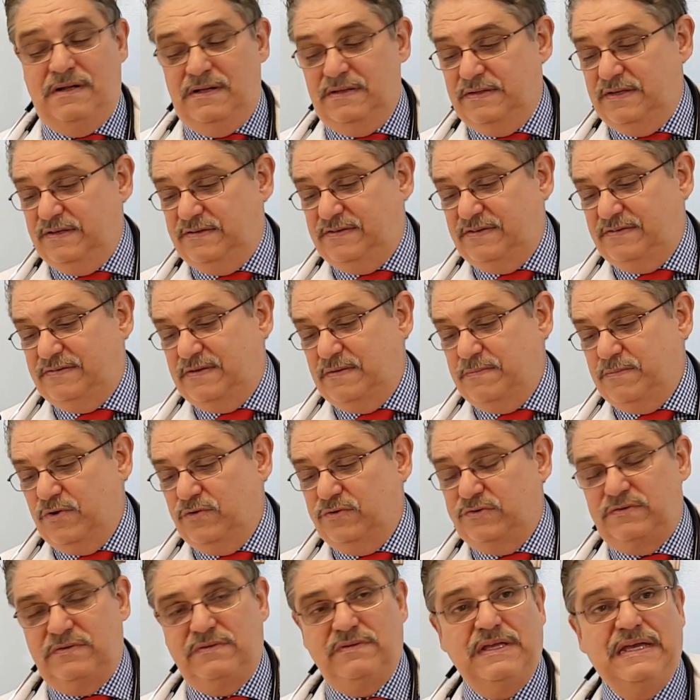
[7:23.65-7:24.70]
This is the
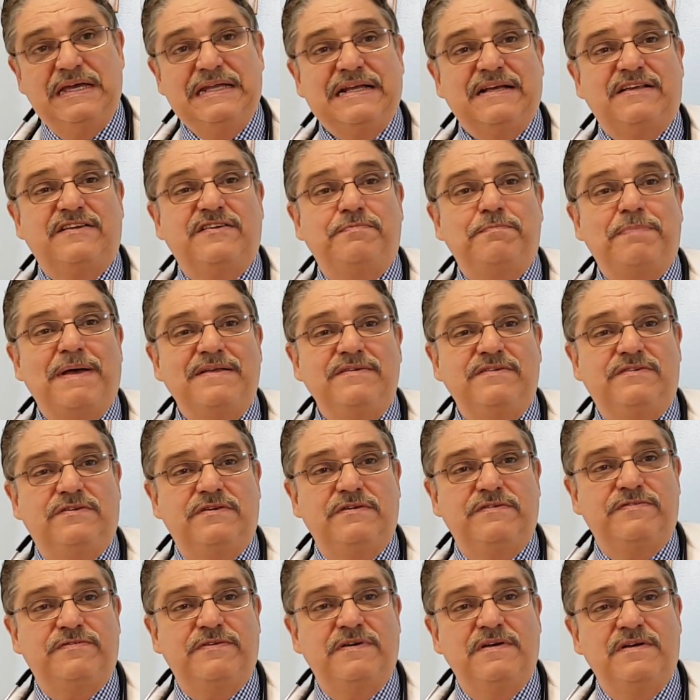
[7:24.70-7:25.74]
most
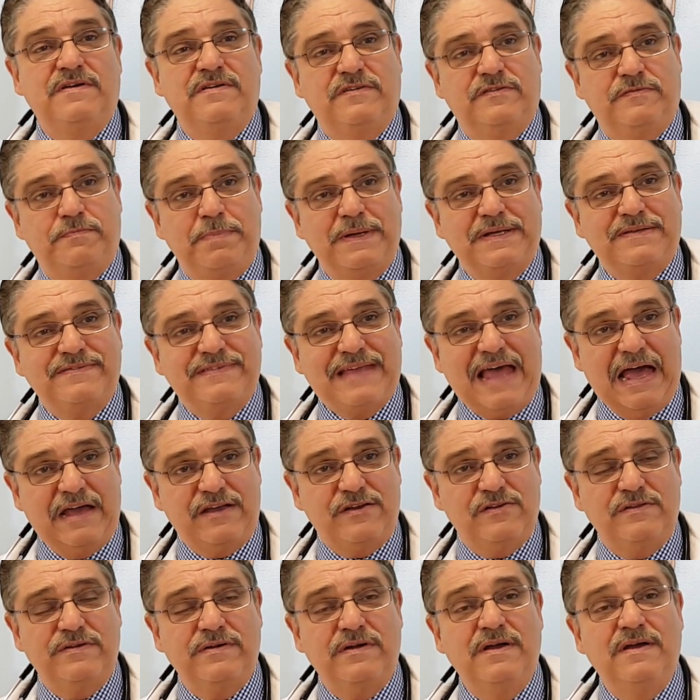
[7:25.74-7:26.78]
inexpensive,
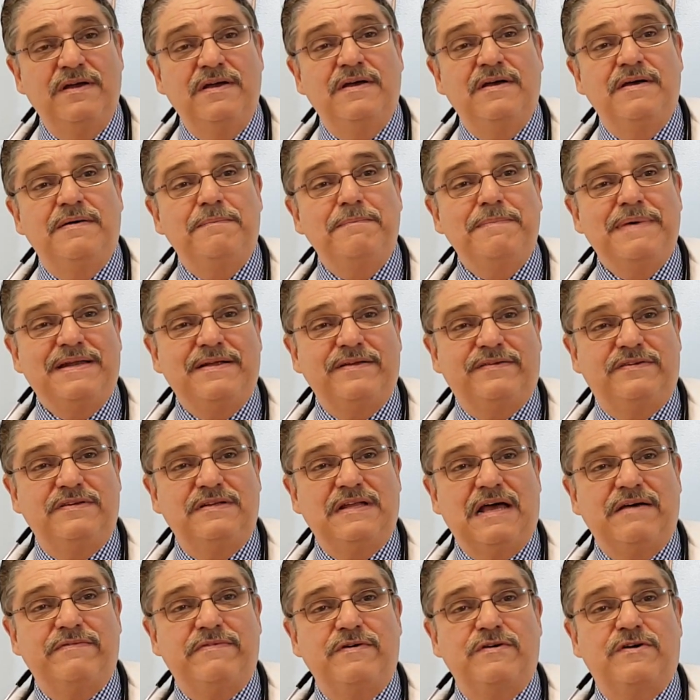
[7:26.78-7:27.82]
spectacular medicine
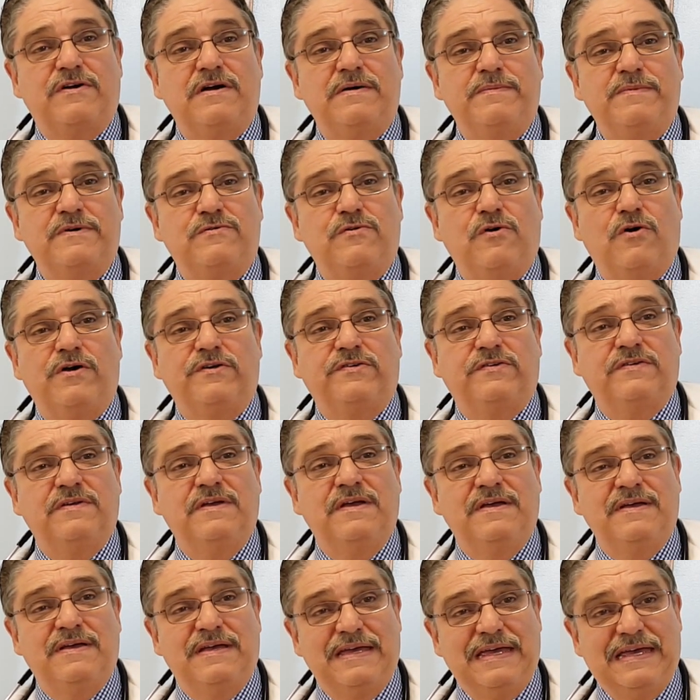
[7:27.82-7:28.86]
I've ever come across
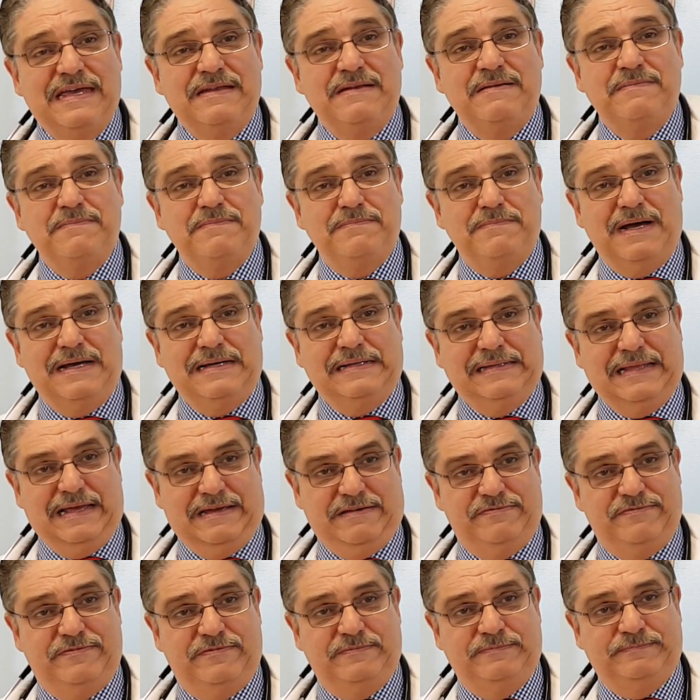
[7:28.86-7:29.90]
in my
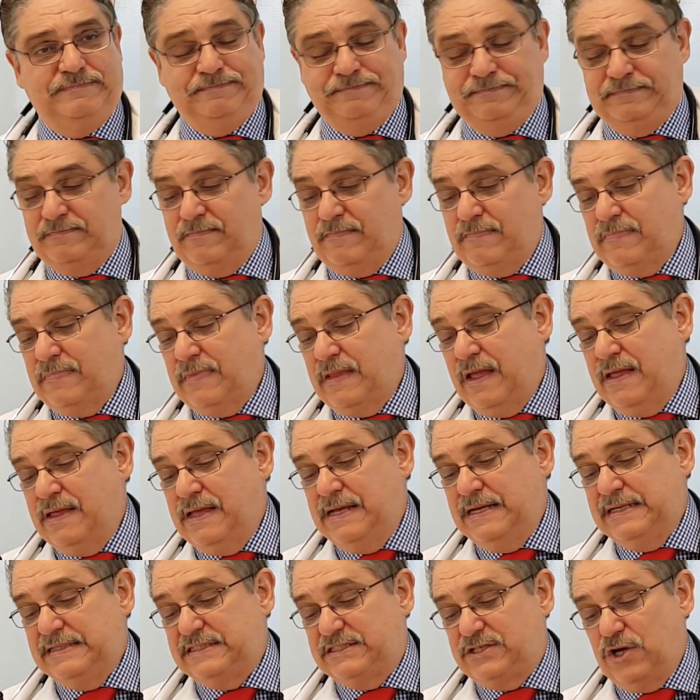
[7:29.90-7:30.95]
life.
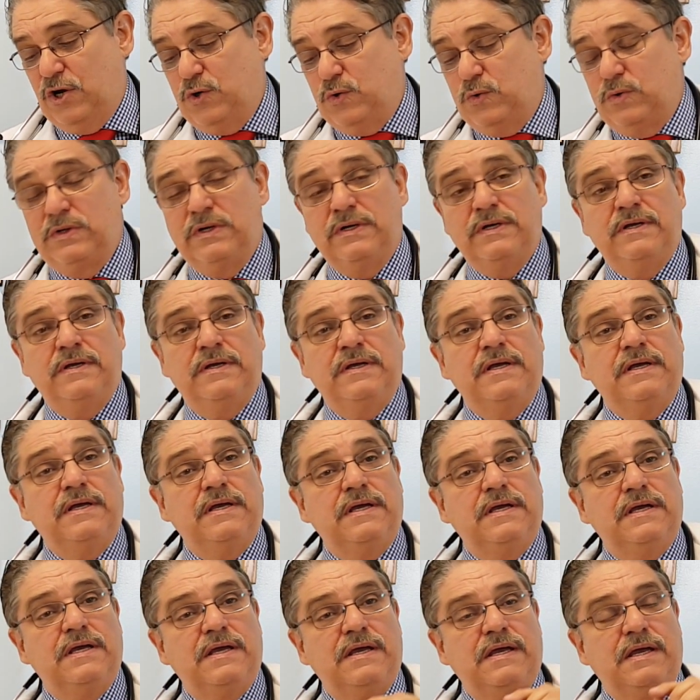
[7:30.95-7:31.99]
So
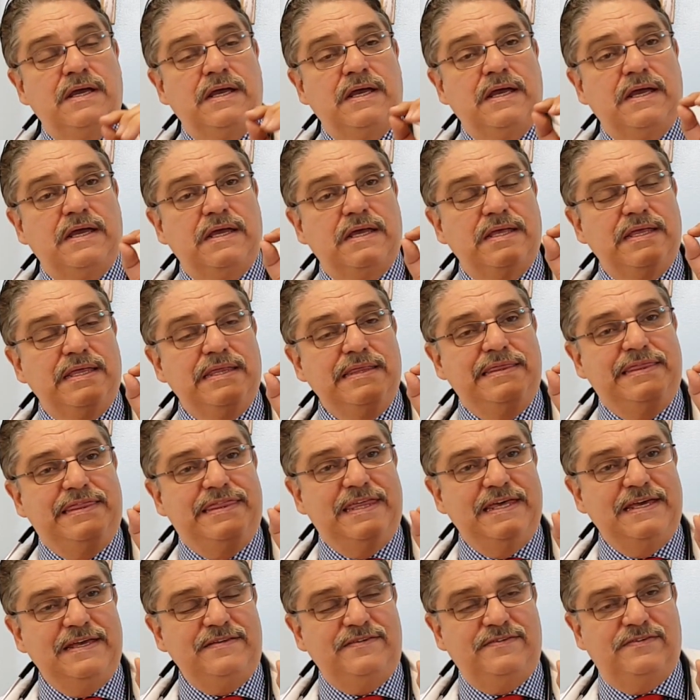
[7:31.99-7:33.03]

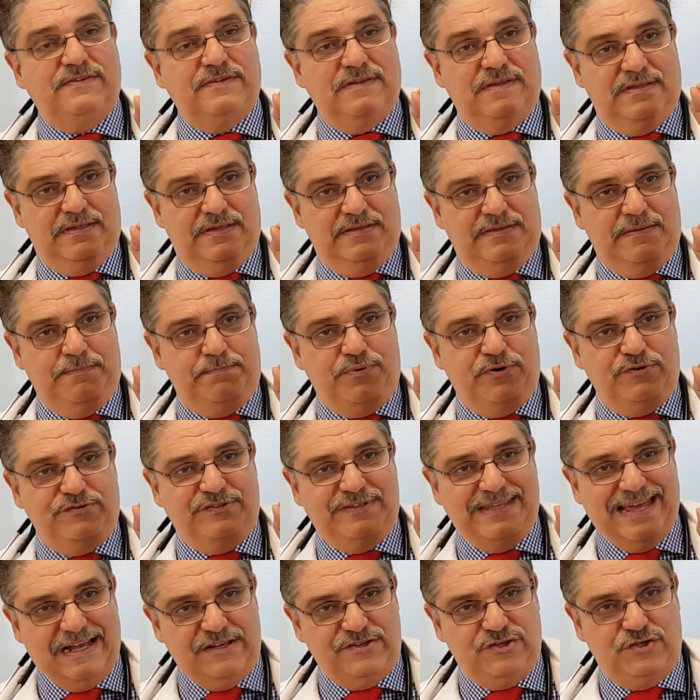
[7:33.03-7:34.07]
the
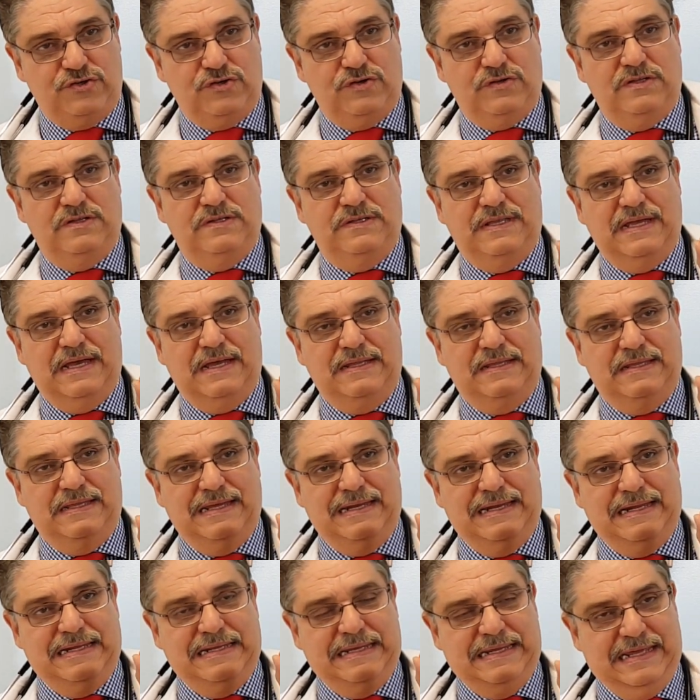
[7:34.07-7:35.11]
protection that
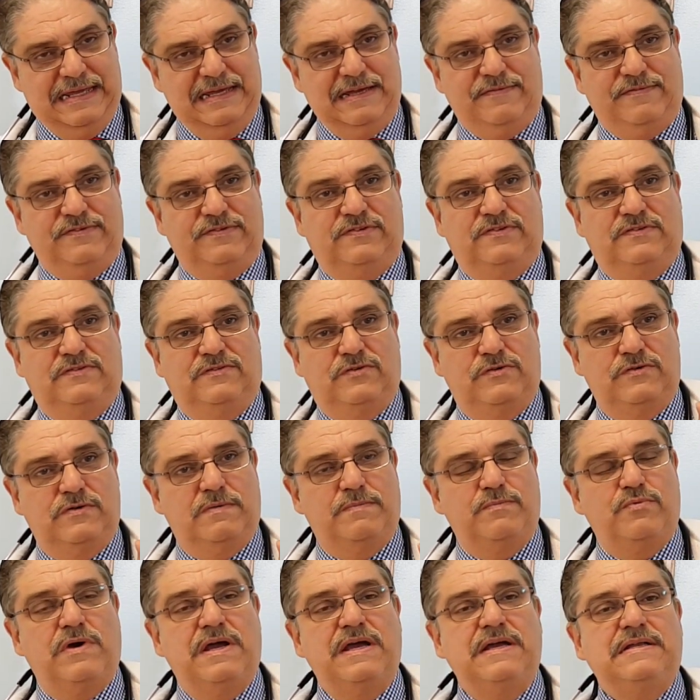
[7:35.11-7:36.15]
it gives to your
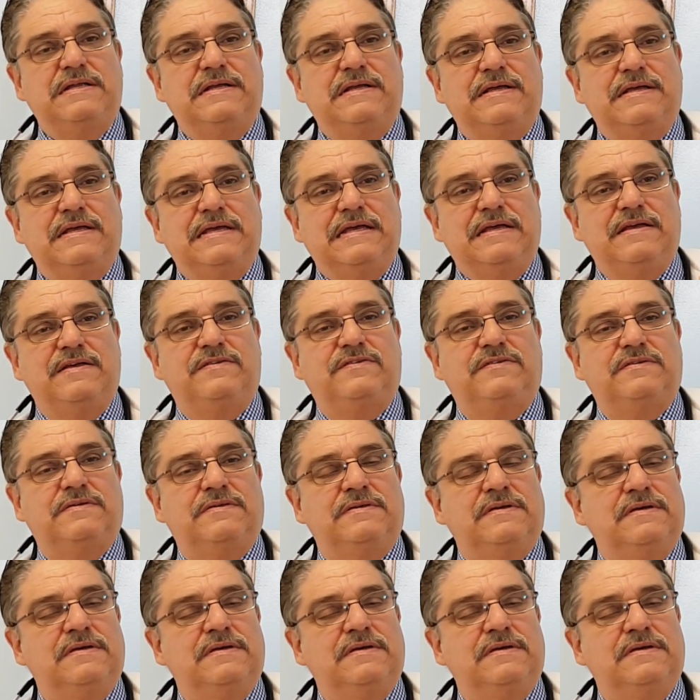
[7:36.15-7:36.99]
brain is